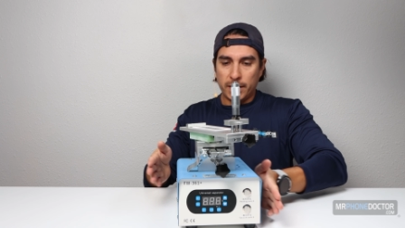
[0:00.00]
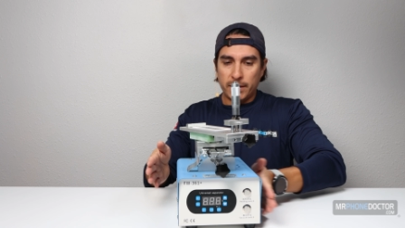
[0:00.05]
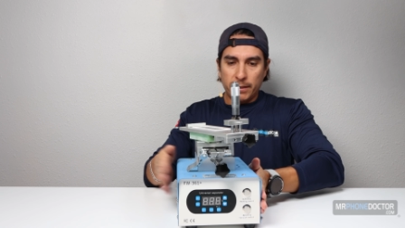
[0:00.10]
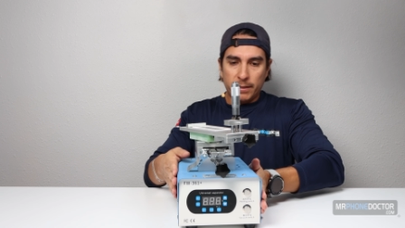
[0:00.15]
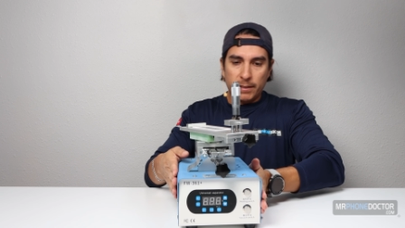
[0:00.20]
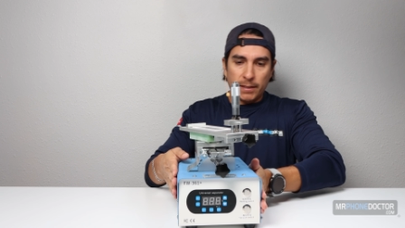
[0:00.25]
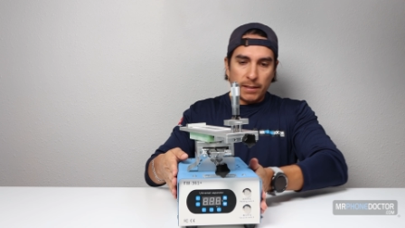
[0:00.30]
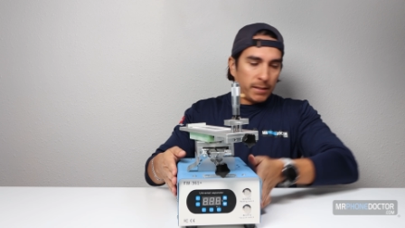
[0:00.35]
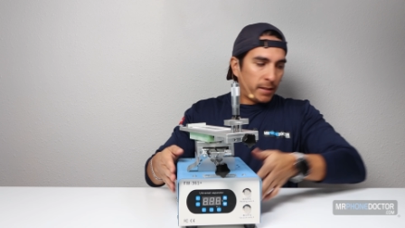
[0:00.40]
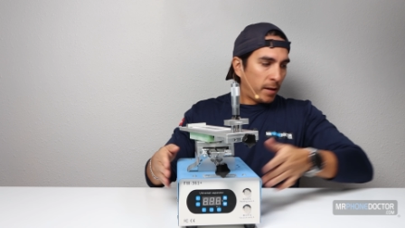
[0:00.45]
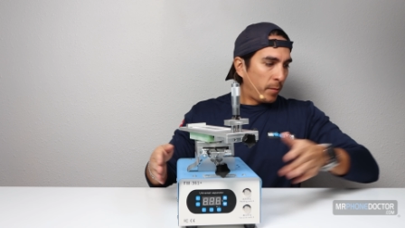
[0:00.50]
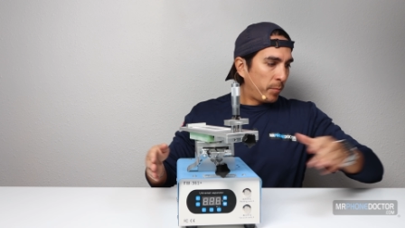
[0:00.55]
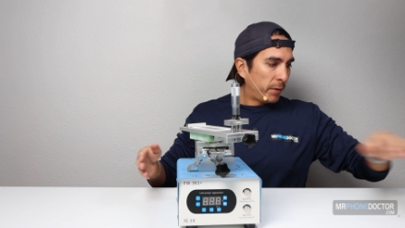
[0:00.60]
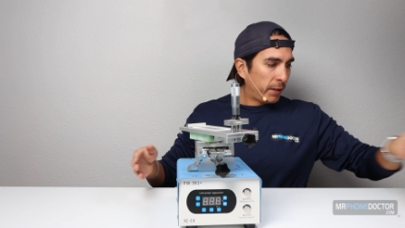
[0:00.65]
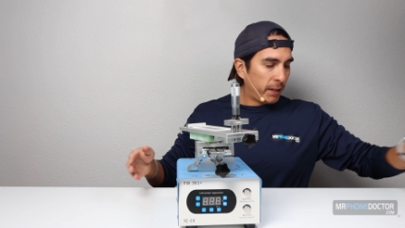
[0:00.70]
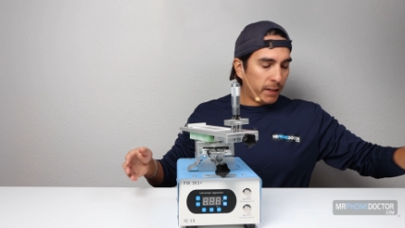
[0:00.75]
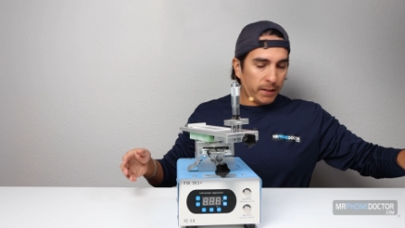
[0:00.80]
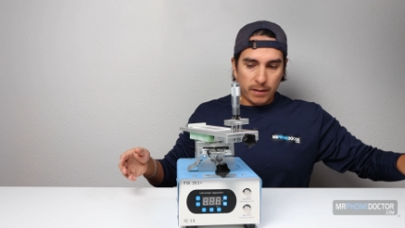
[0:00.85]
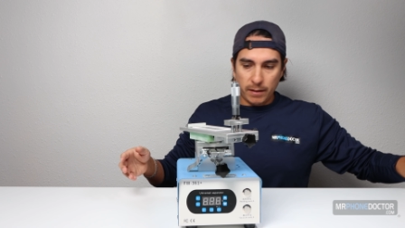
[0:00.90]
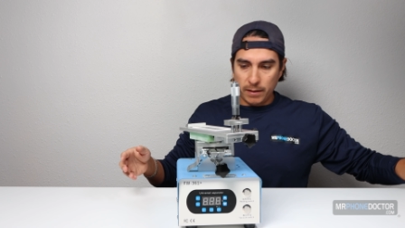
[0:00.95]

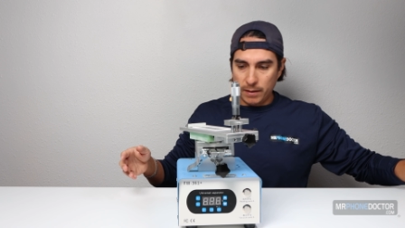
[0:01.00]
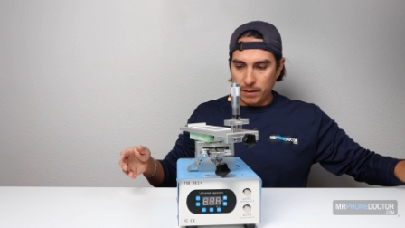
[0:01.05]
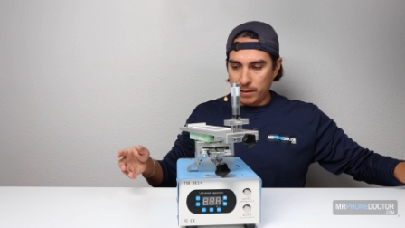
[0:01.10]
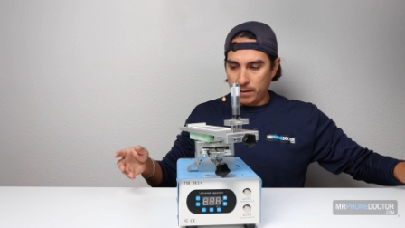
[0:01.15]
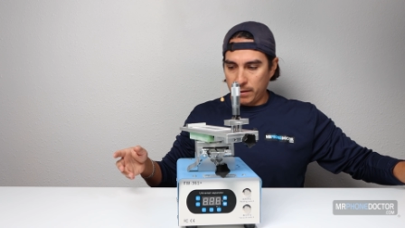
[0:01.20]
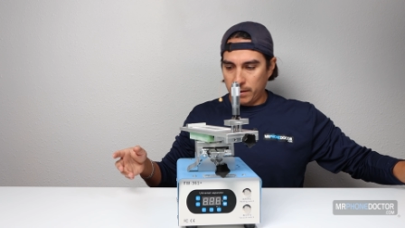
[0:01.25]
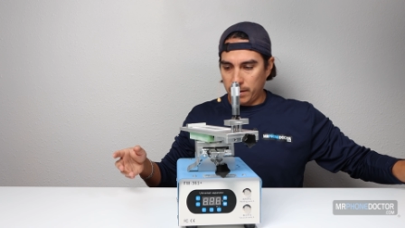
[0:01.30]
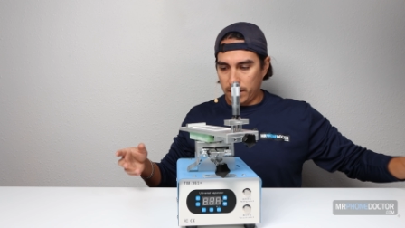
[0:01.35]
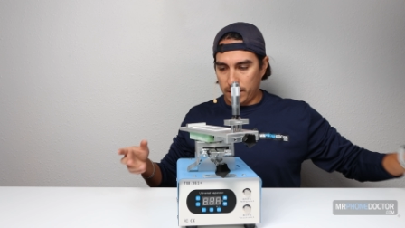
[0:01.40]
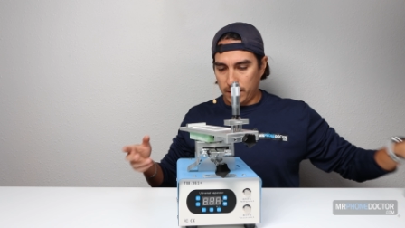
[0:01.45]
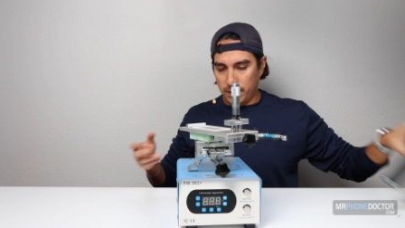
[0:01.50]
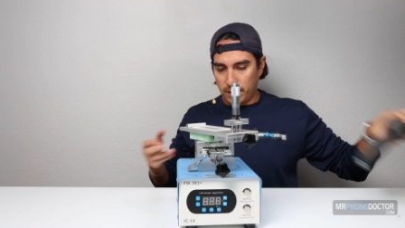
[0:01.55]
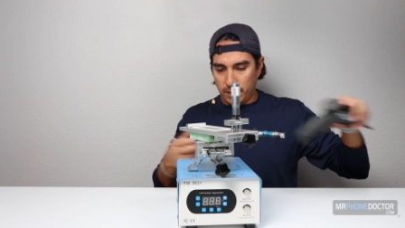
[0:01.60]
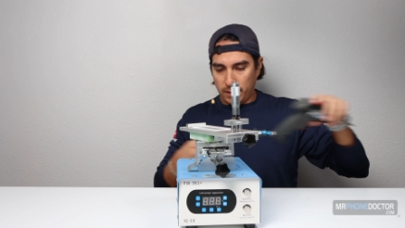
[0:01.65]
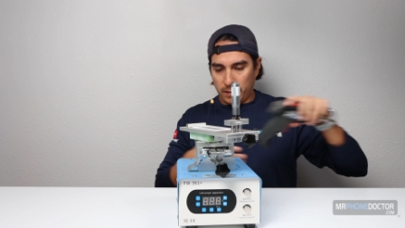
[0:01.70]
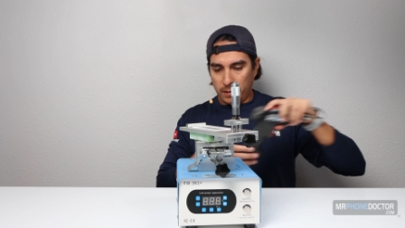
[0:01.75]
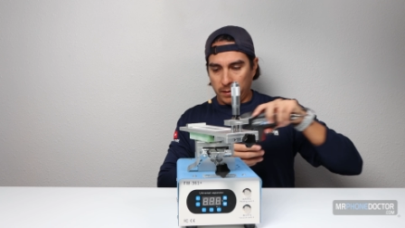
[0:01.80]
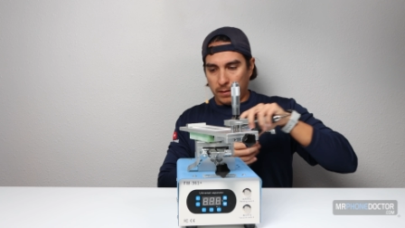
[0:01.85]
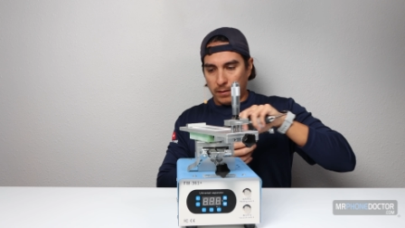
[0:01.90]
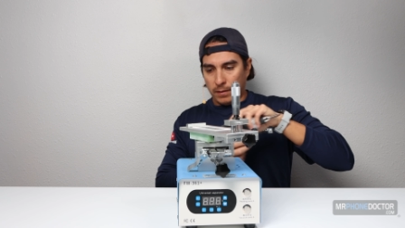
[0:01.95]
disassembling
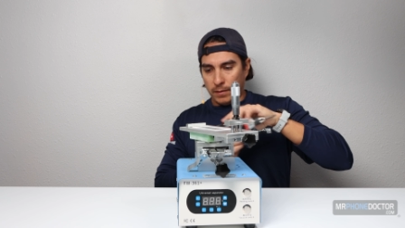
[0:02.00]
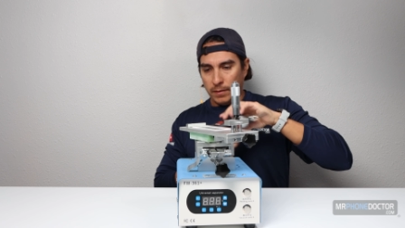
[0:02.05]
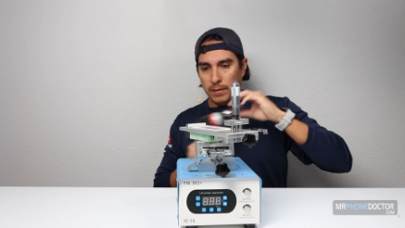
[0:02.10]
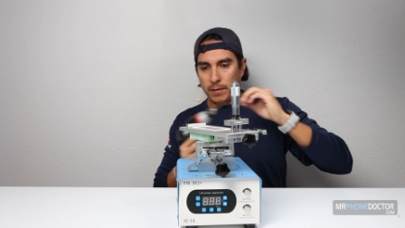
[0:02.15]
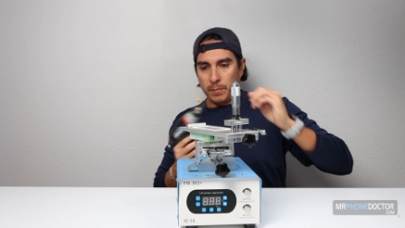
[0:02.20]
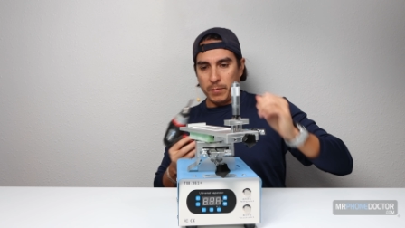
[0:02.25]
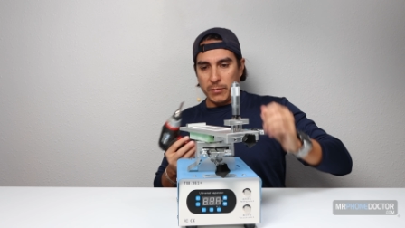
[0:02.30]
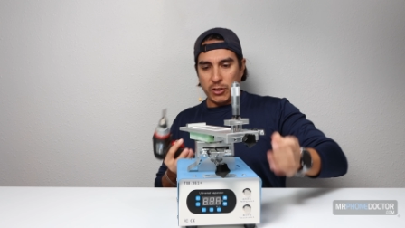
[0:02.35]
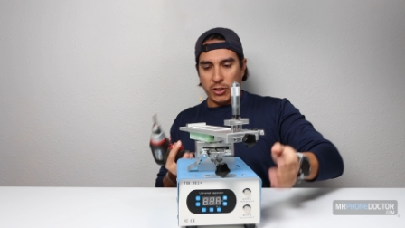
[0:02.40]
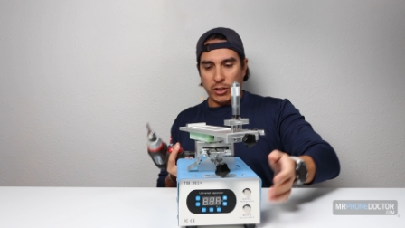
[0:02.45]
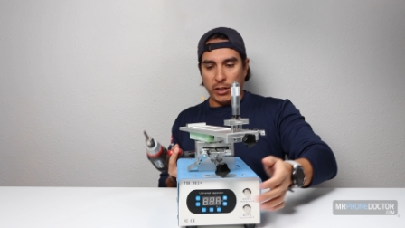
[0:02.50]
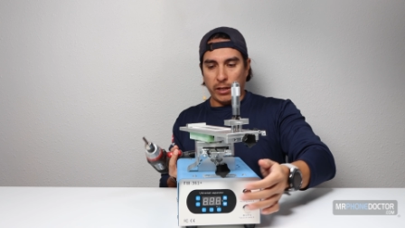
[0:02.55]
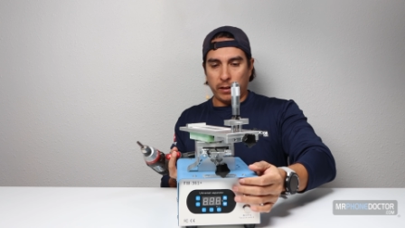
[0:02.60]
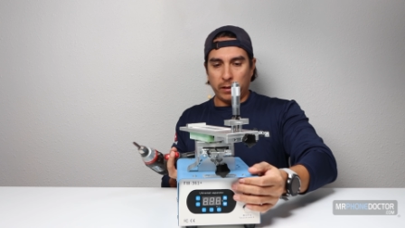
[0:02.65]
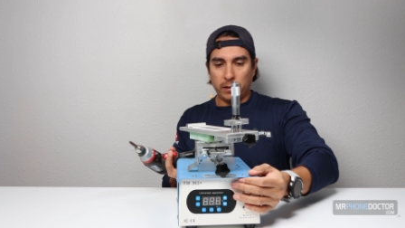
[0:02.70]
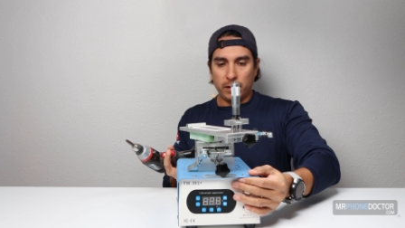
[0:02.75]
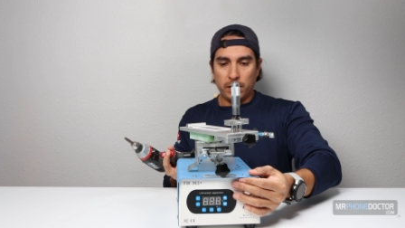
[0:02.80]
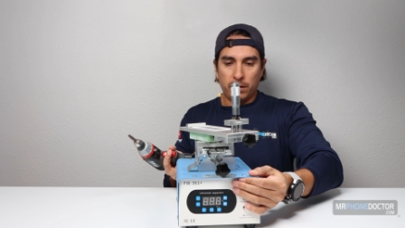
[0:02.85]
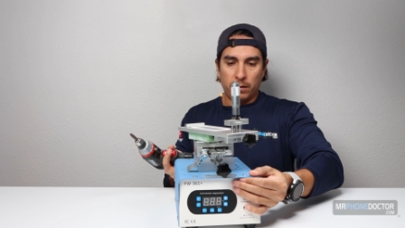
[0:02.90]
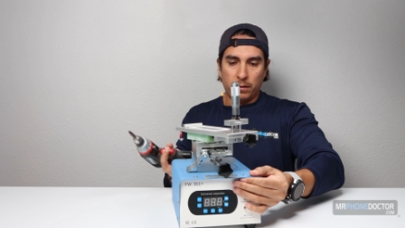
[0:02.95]
the
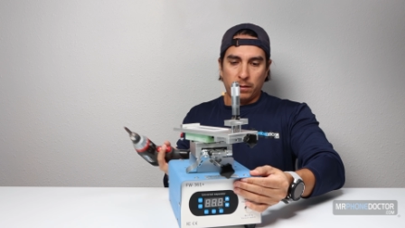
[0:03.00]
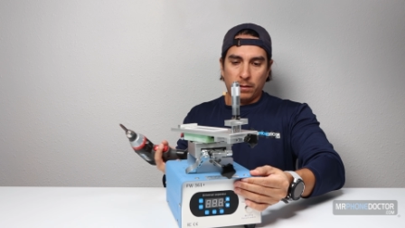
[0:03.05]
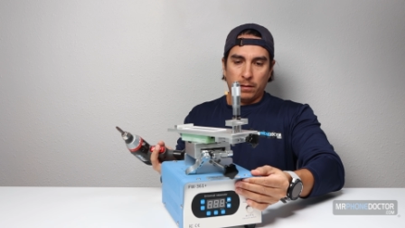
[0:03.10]
machine.